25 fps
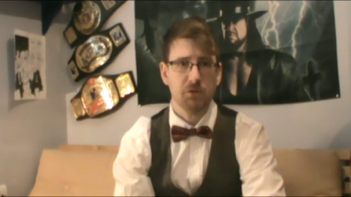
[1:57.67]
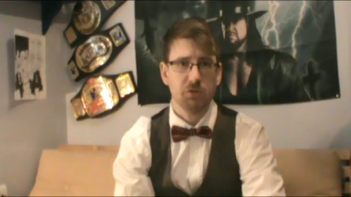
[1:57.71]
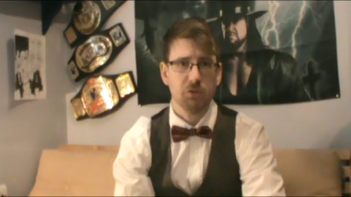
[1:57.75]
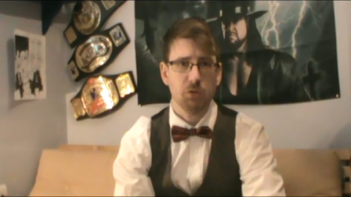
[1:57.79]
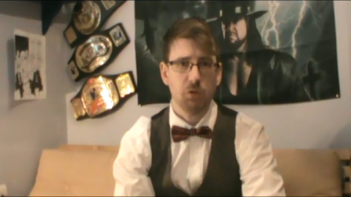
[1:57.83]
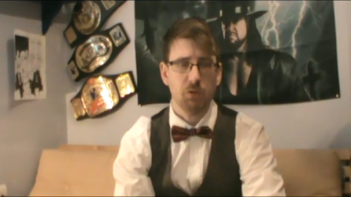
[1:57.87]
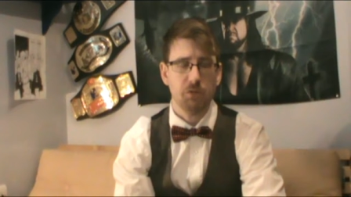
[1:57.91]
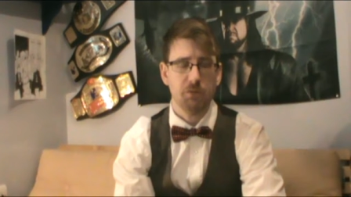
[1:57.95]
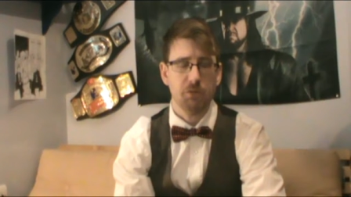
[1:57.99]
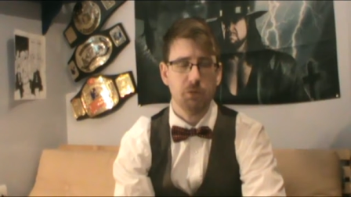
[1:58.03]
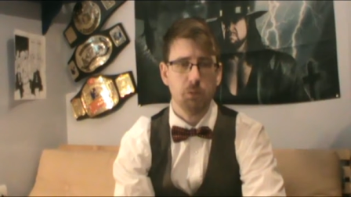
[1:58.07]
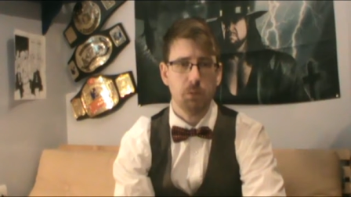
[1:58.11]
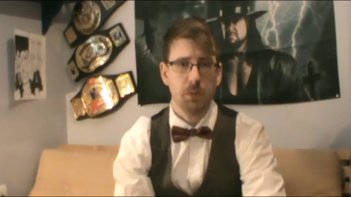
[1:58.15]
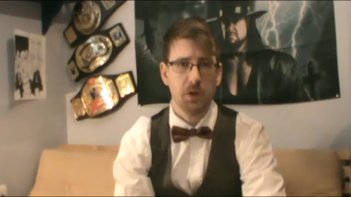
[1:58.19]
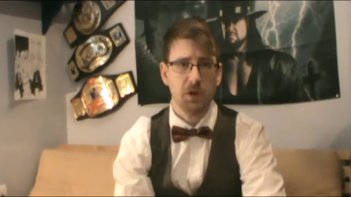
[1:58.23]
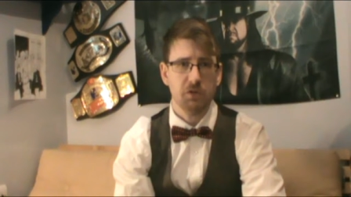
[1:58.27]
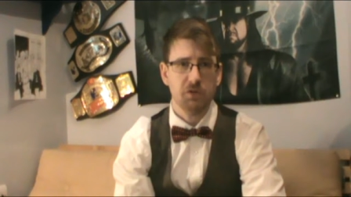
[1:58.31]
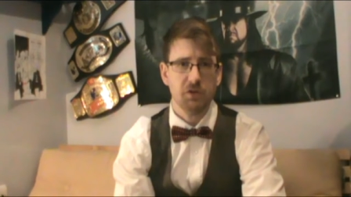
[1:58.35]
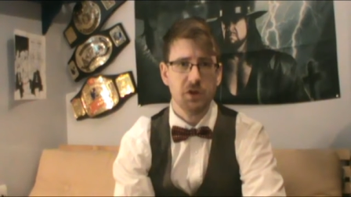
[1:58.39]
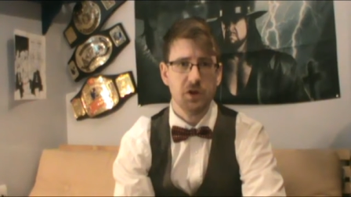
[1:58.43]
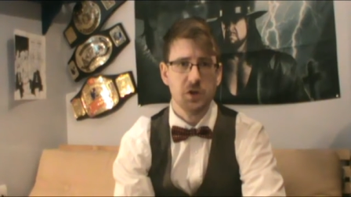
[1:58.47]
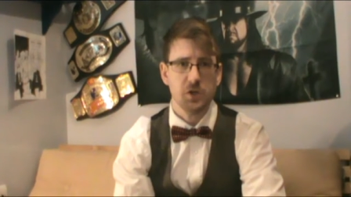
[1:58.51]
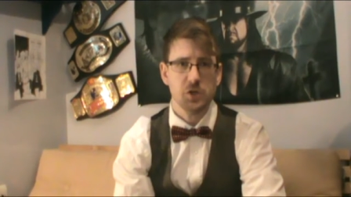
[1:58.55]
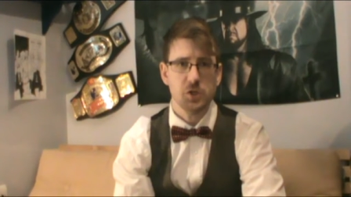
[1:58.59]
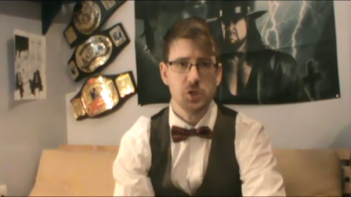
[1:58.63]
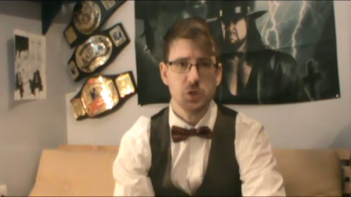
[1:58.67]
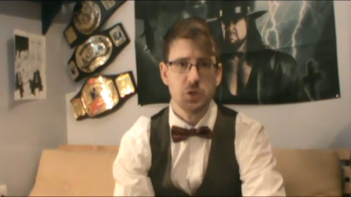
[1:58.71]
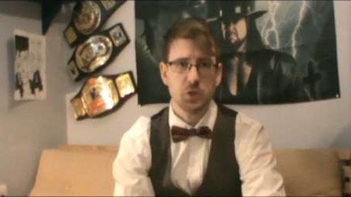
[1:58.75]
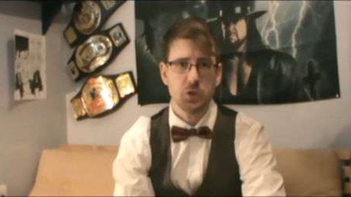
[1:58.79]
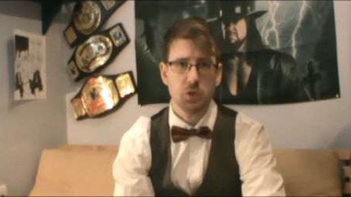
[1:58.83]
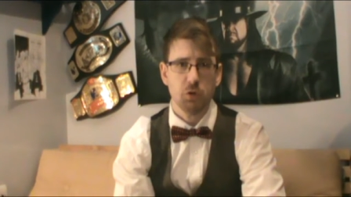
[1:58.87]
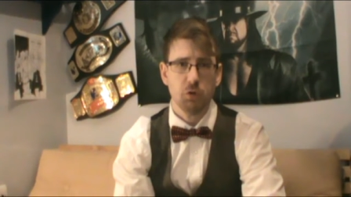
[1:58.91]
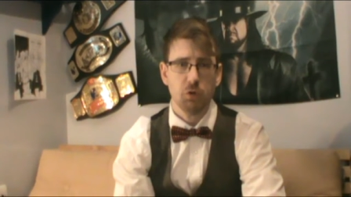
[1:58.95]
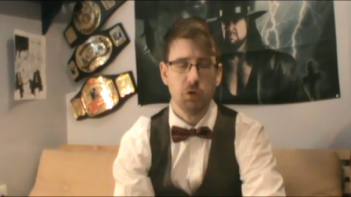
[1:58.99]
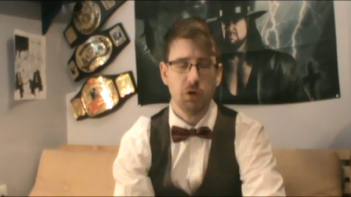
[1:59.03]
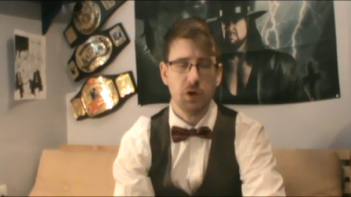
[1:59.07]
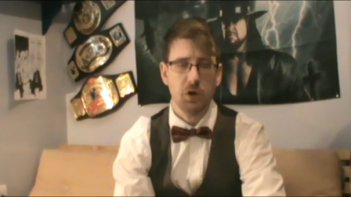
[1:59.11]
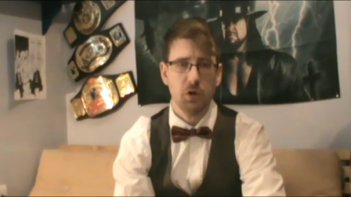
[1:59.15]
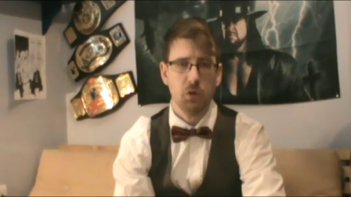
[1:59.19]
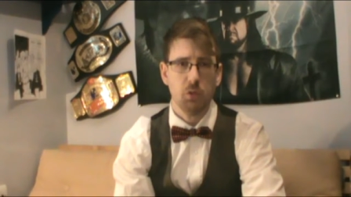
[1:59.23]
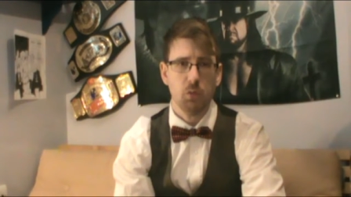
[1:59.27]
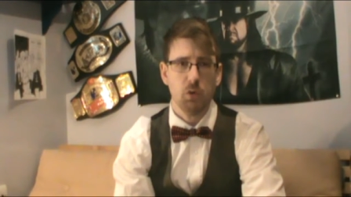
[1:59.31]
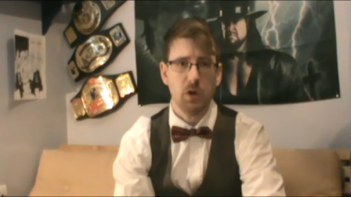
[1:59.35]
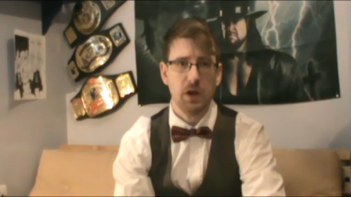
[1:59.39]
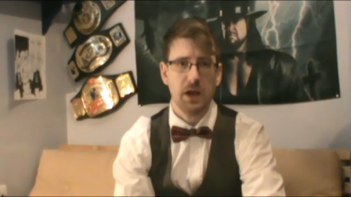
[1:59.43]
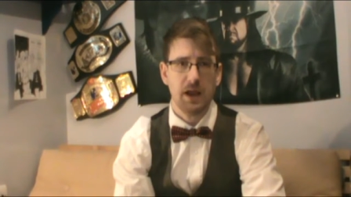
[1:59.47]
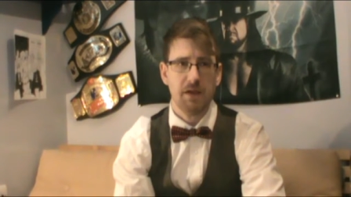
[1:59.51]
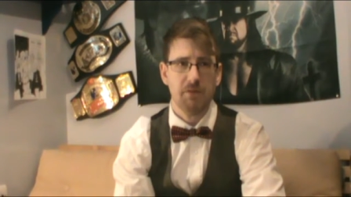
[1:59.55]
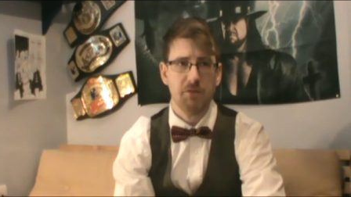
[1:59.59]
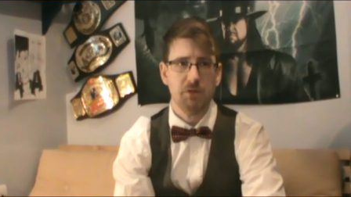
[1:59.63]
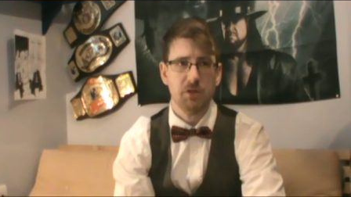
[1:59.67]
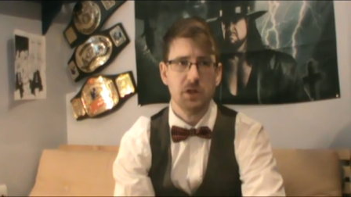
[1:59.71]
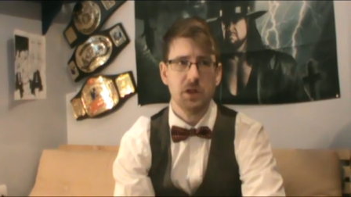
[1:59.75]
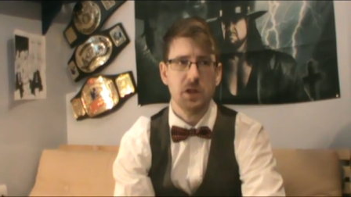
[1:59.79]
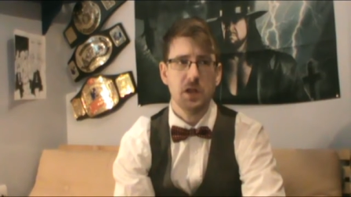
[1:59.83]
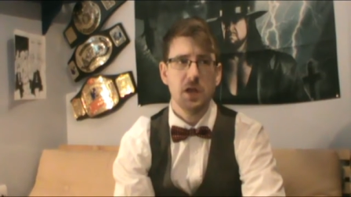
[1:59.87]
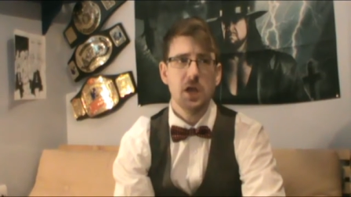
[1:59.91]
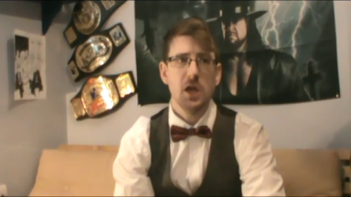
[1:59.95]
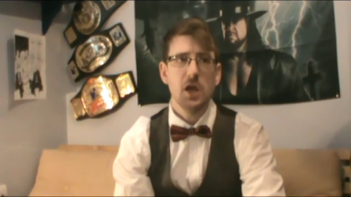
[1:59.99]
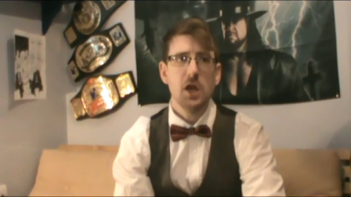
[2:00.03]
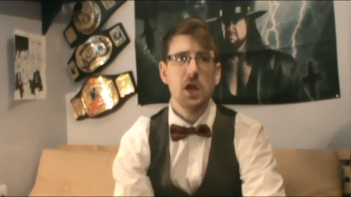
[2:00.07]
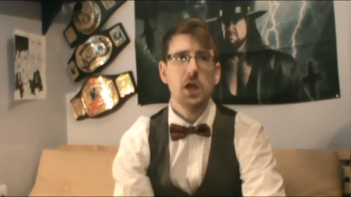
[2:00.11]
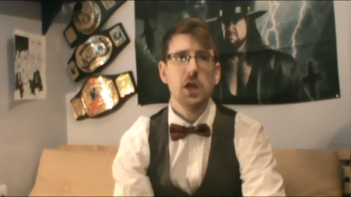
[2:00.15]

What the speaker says: sort of almost in a tutorial level,